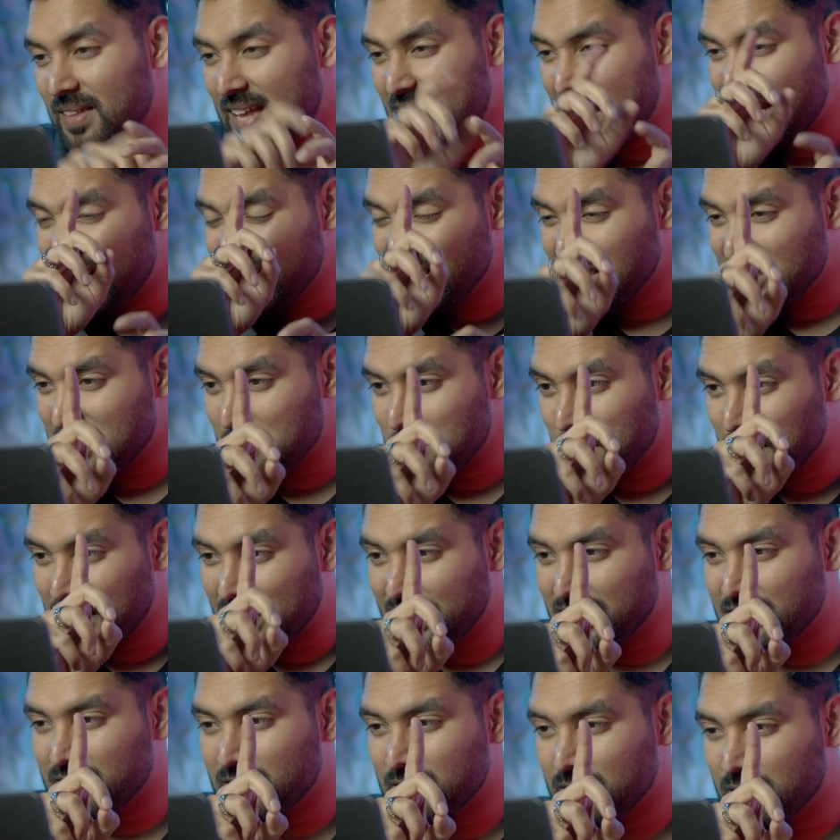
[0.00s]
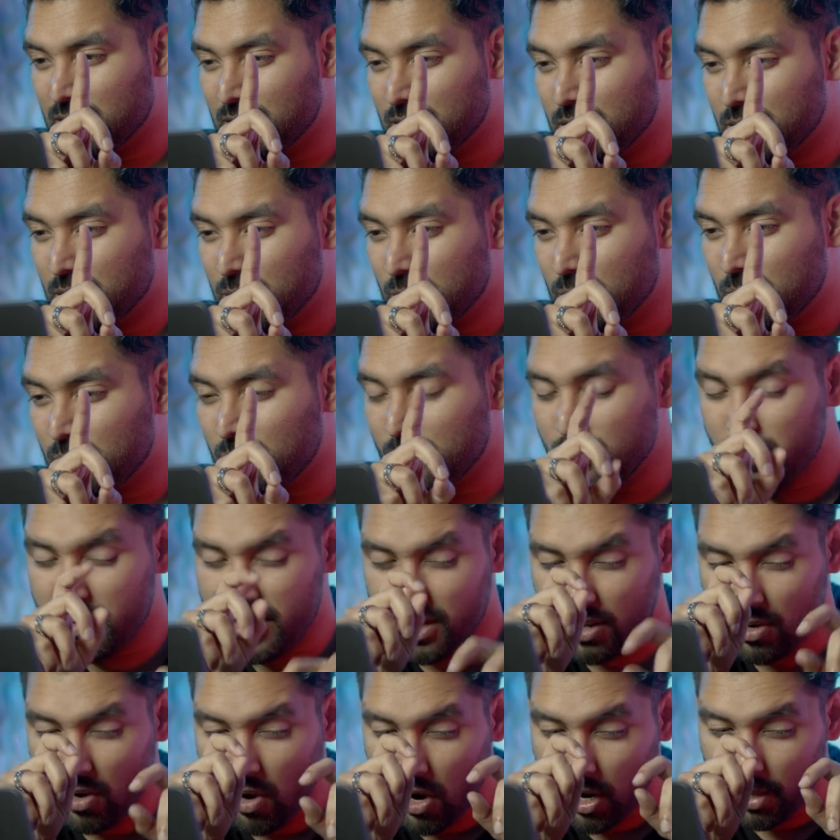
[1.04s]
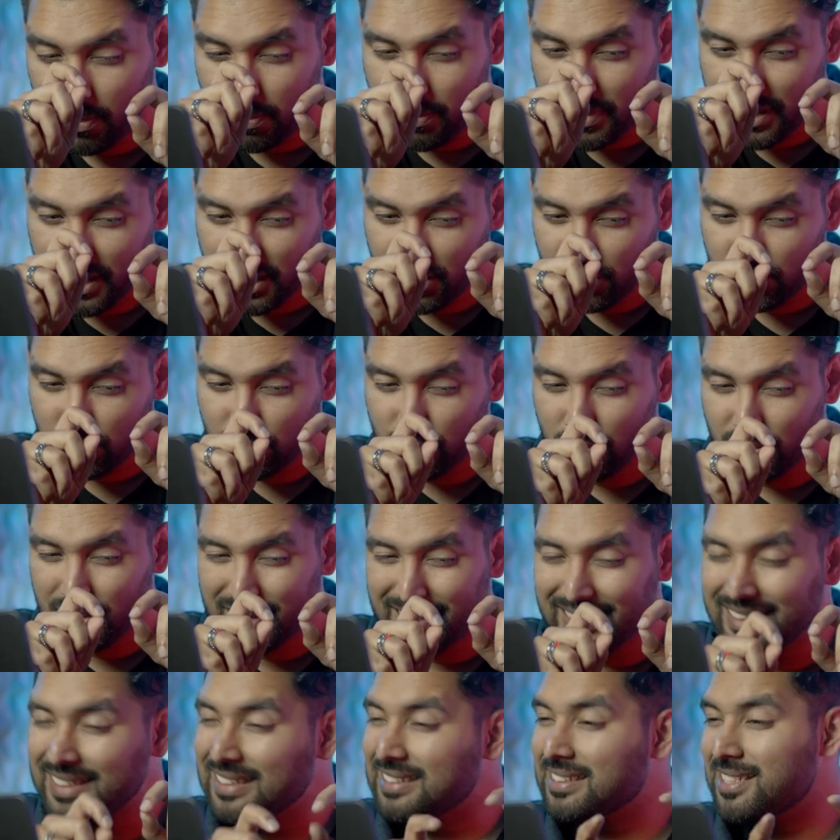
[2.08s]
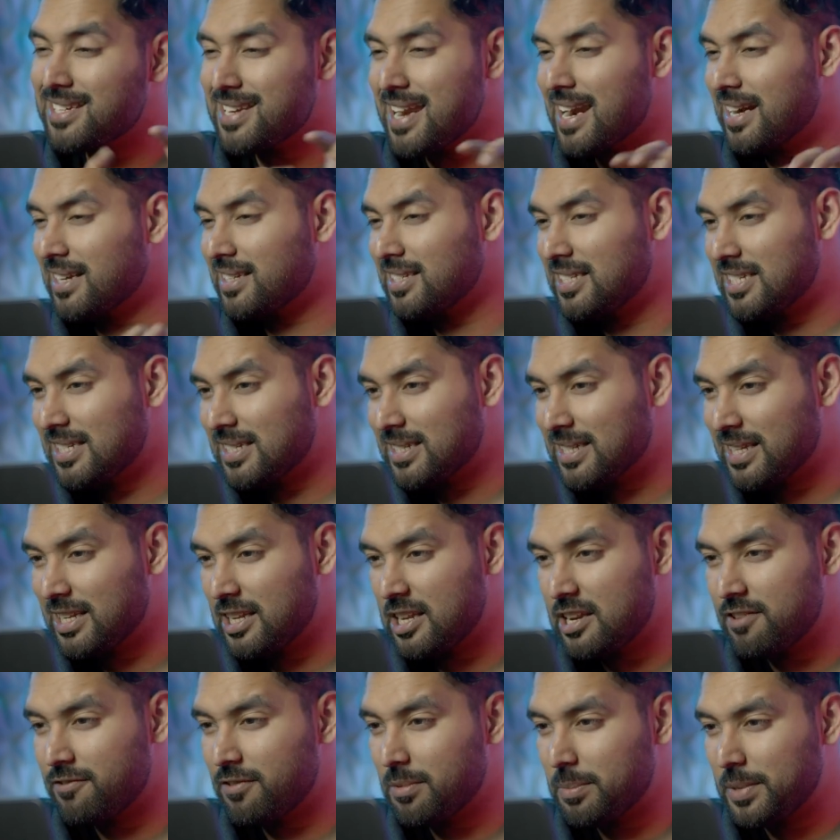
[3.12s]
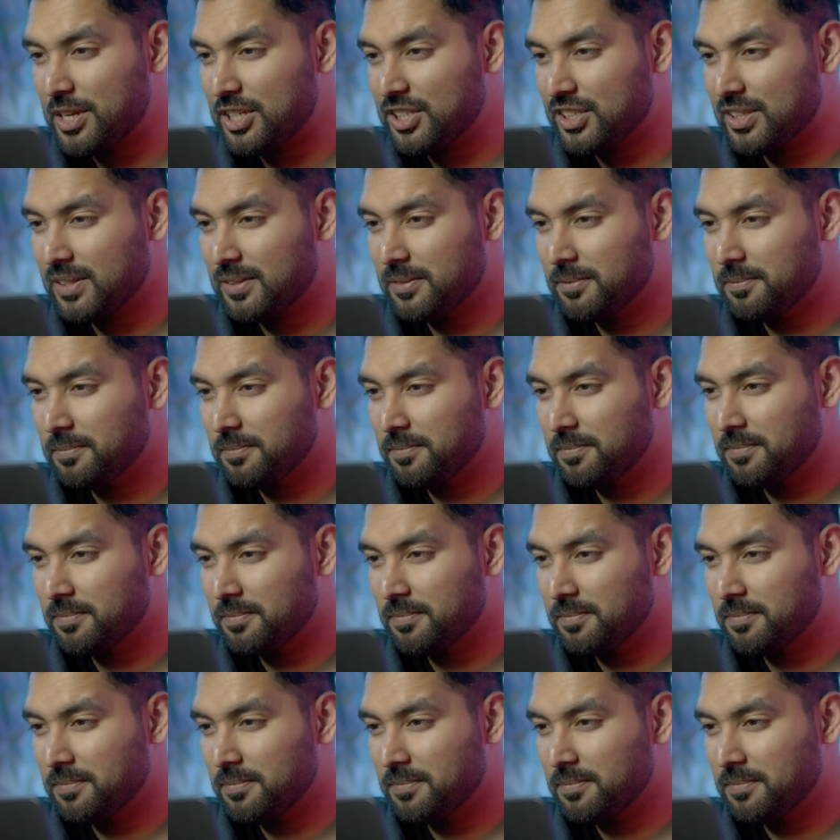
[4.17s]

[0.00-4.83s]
That is the place where God begins to release strategies and information.